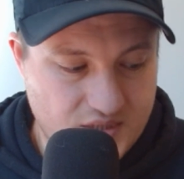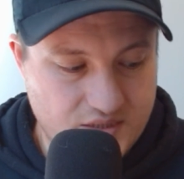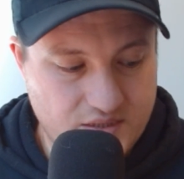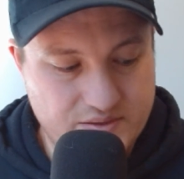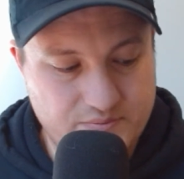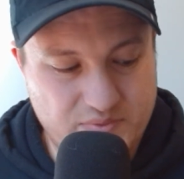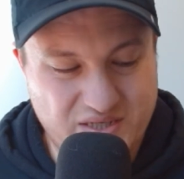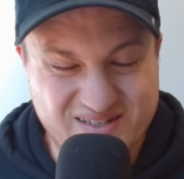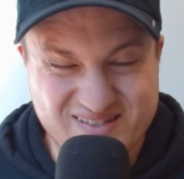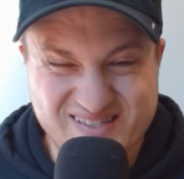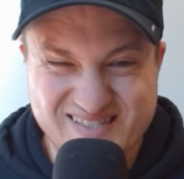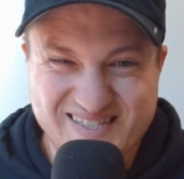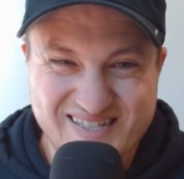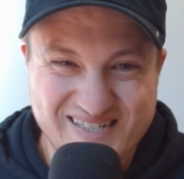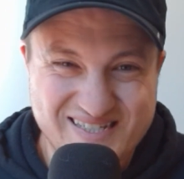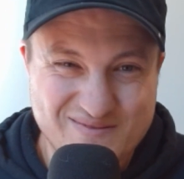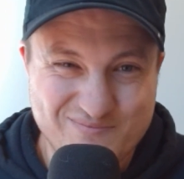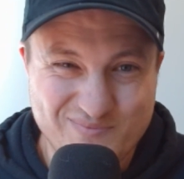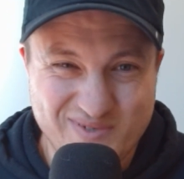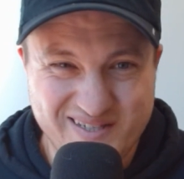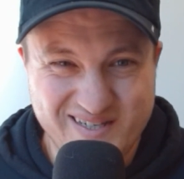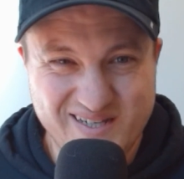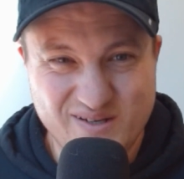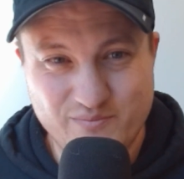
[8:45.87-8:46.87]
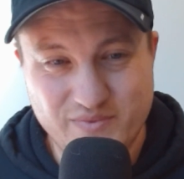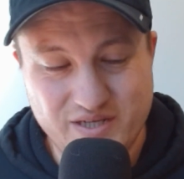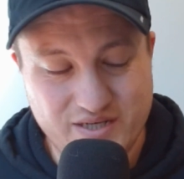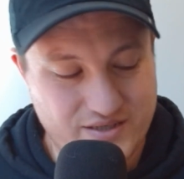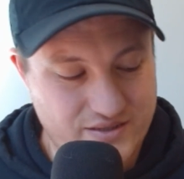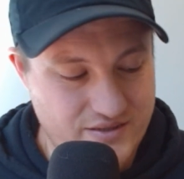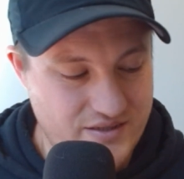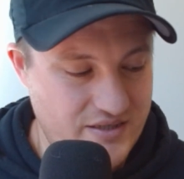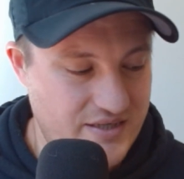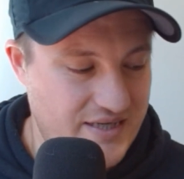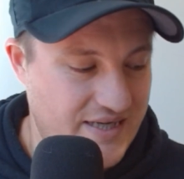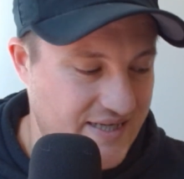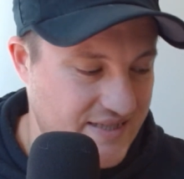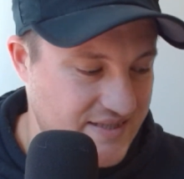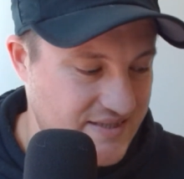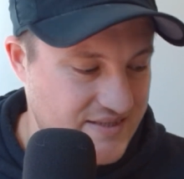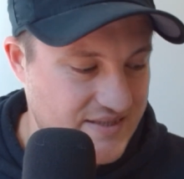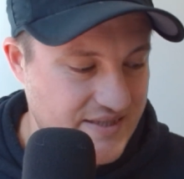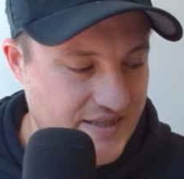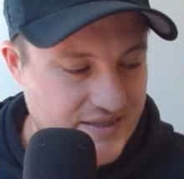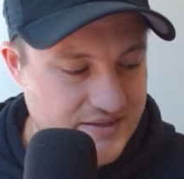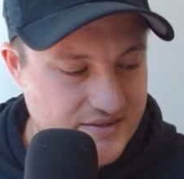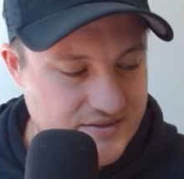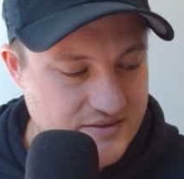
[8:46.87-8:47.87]
about 6 million men in the United
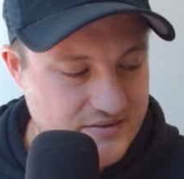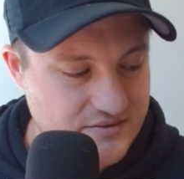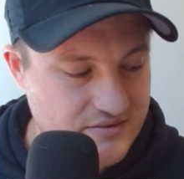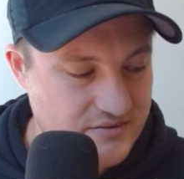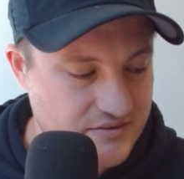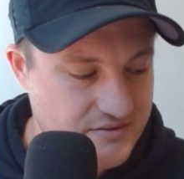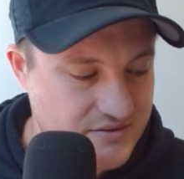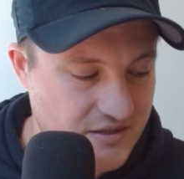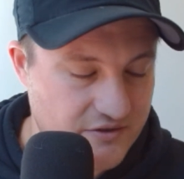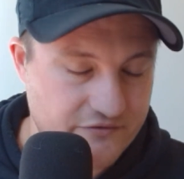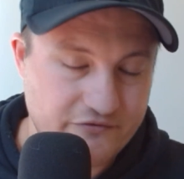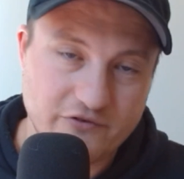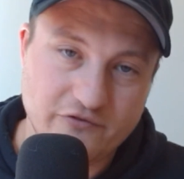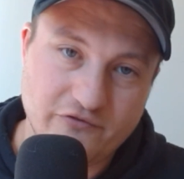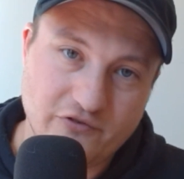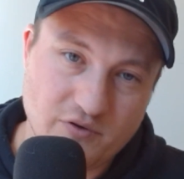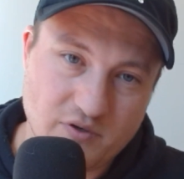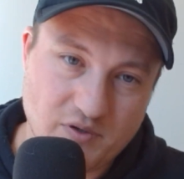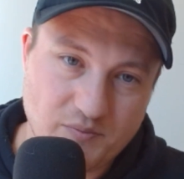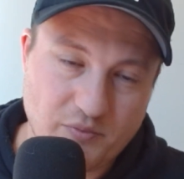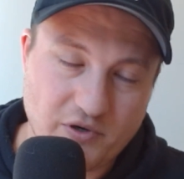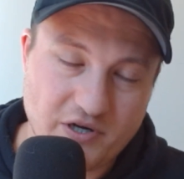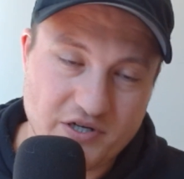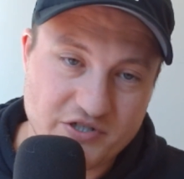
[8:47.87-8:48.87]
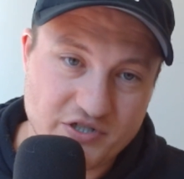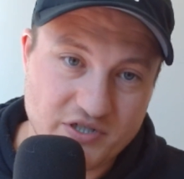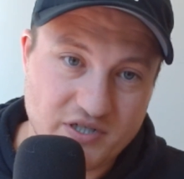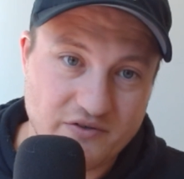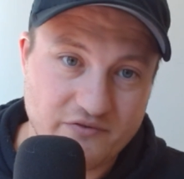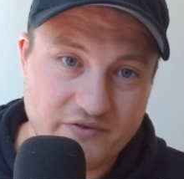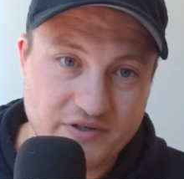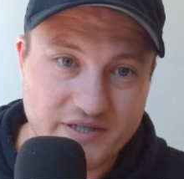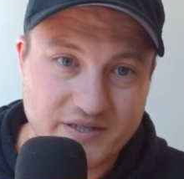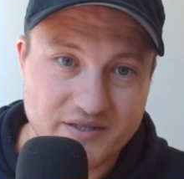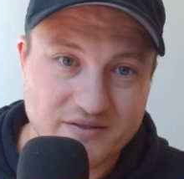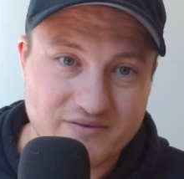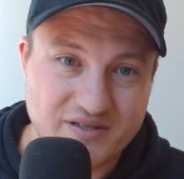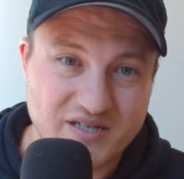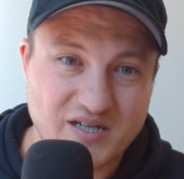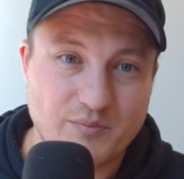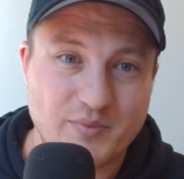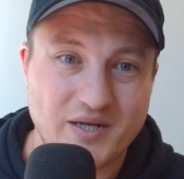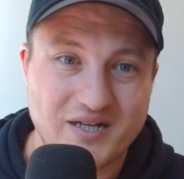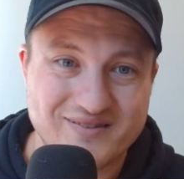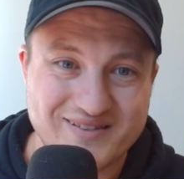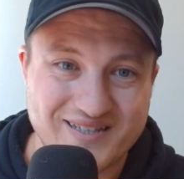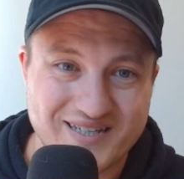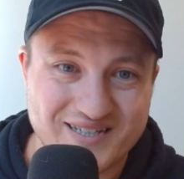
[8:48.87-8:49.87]
States suffer from depression every year. Think
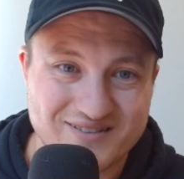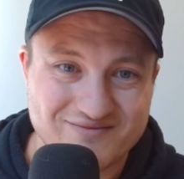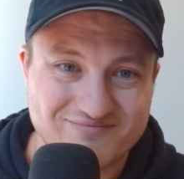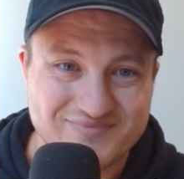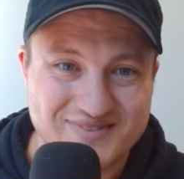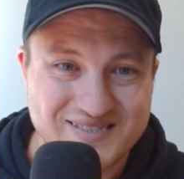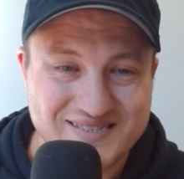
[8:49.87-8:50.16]
about that.